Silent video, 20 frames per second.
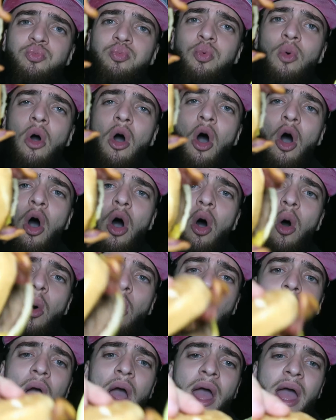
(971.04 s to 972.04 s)

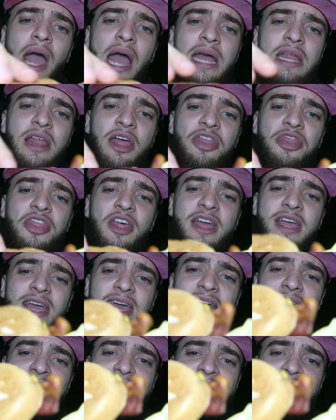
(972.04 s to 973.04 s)
Whoa, and the thing
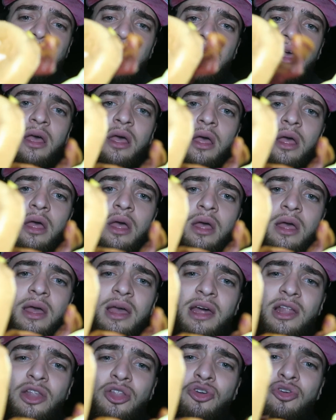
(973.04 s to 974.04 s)
is,
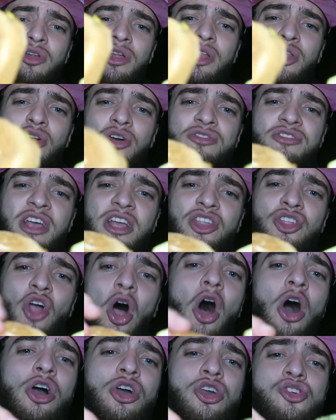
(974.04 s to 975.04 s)
it literally looks like
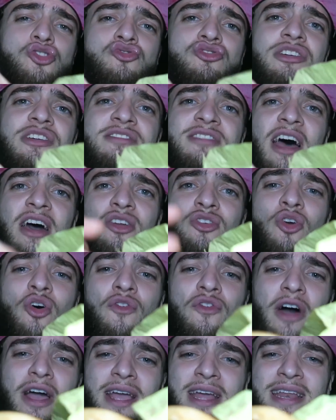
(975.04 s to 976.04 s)
dog treats. I don't know
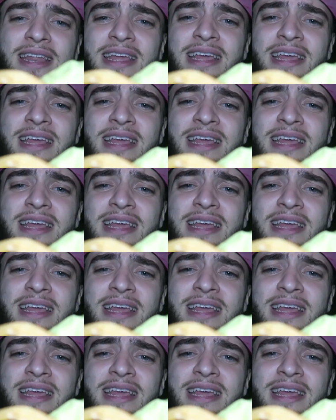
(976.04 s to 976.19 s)
if I can